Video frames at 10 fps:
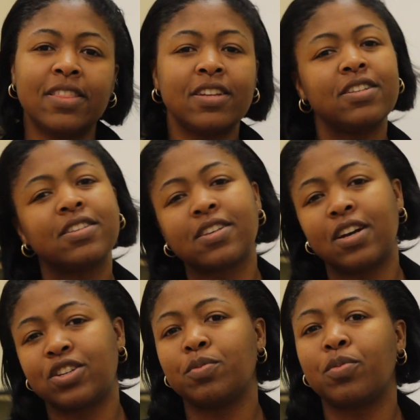the
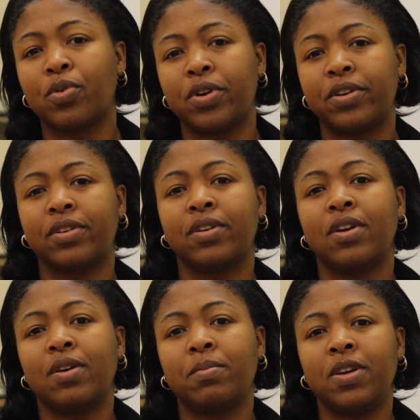discussion board,
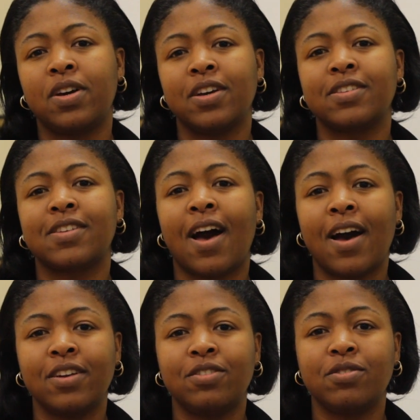because
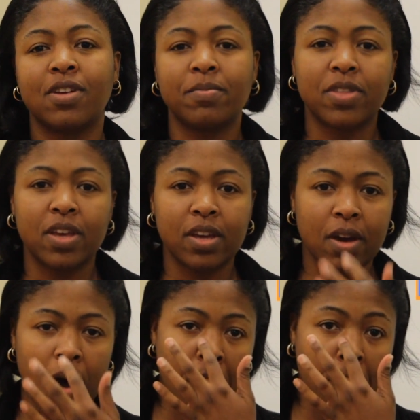I do
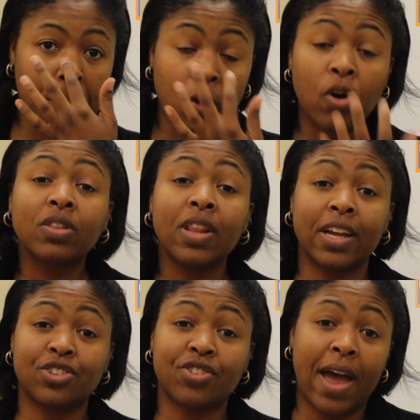something called
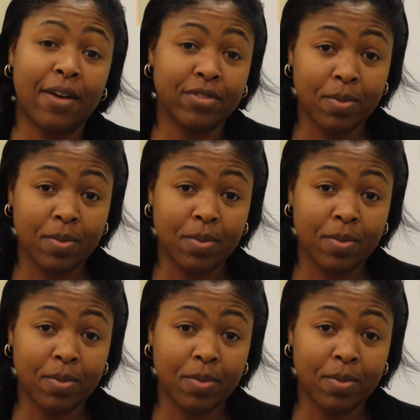Lecture After